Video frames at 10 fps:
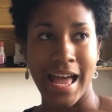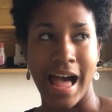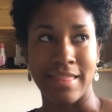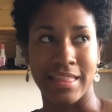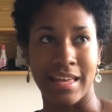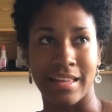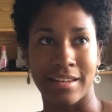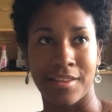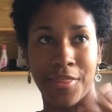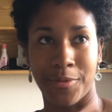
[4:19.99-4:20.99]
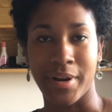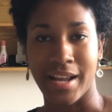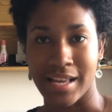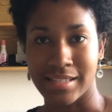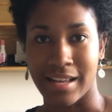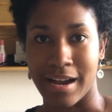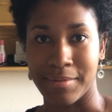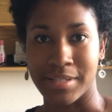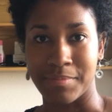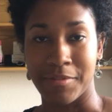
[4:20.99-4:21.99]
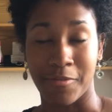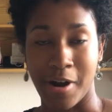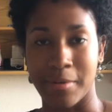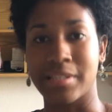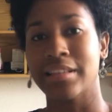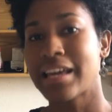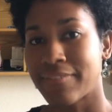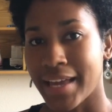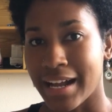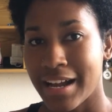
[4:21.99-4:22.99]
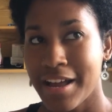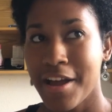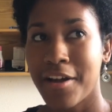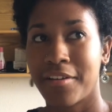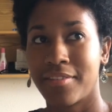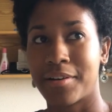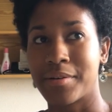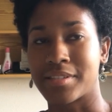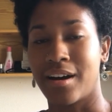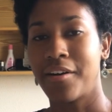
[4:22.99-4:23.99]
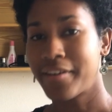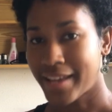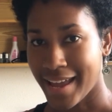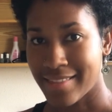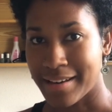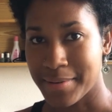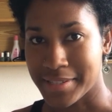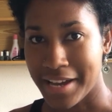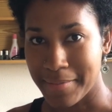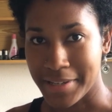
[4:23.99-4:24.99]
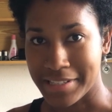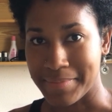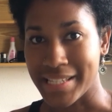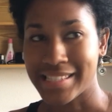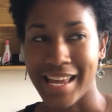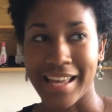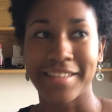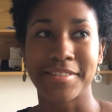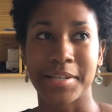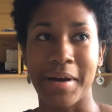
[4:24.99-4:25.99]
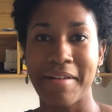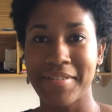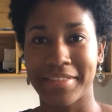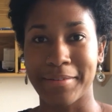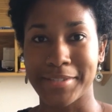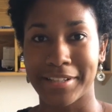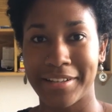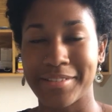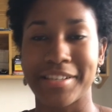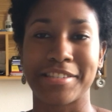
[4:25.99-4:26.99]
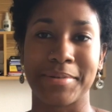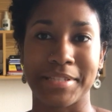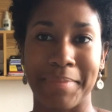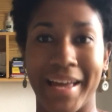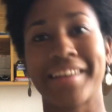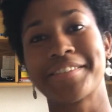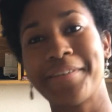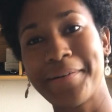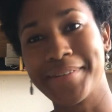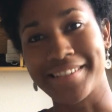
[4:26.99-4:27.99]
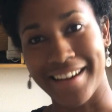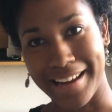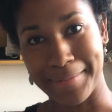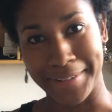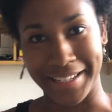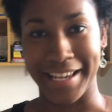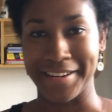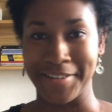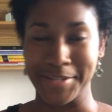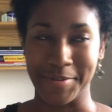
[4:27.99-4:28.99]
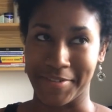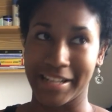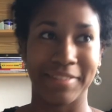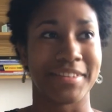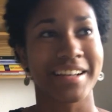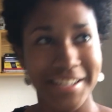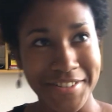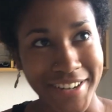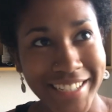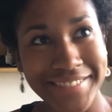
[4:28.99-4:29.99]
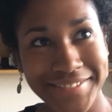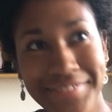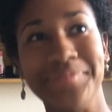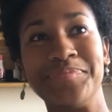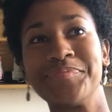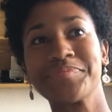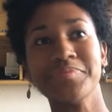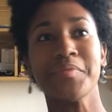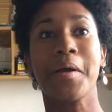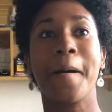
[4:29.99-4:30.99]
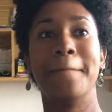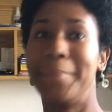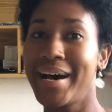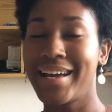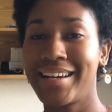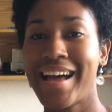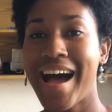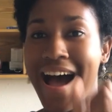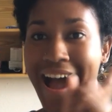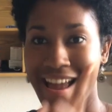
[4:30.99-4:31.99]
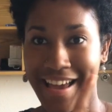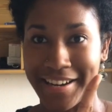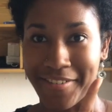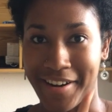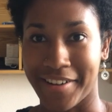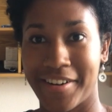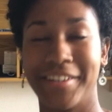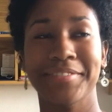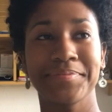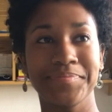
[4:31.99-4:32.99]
And then the 3 days before I was leaving, there was a hurricane that was coming to my state, so everything was closed, and so was the bank. So I was not able to get euros before I left the country. But I had a credit card.